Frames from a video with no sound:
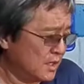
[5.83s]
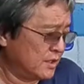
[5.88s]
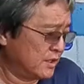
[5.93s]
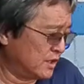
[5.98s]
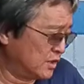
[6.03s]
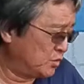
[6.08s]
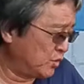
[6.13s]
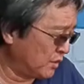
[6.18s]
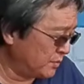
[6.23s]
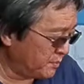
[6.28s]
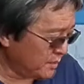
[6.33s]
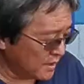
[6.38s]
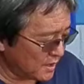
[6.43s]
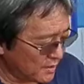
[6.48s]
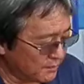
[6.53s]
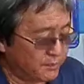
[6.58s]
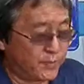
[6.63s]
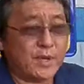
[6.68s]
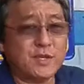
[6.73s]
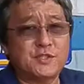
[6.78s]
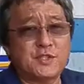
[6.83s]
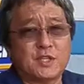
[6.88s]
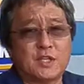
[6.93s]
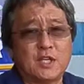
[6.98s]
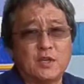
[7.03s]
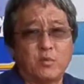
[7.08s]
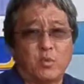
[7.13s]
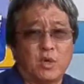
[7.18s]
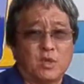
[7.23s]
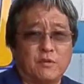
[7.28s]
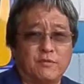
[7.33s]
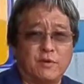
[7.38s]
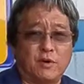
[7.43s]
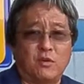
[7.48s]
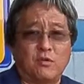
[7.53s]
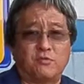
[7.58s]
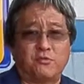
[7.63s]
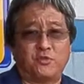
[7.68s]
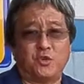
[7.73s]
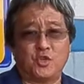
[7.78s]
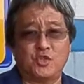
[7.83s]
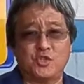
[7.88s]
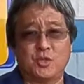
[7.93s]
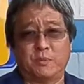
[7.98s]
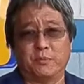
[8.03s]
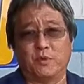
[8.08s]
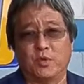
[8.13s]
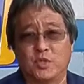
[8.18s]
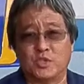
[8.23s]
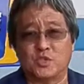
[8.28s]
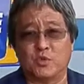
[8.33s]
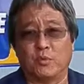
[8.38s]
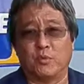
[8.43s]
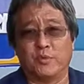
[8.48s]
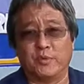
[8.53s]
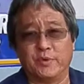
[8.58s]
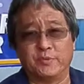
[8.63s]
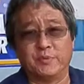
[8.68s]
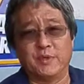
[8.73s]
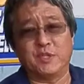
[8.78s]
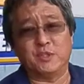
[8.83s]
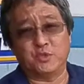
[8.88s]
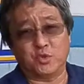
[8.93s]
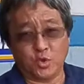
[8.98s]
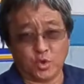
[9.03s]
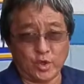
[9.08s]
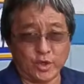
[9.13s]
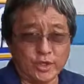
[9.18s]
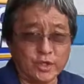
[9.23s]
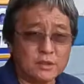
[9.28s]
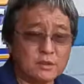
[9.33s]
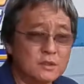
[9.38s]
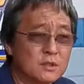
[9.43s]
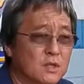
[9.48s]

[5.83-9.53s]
This will be basically one of our first seminars that we'll be doing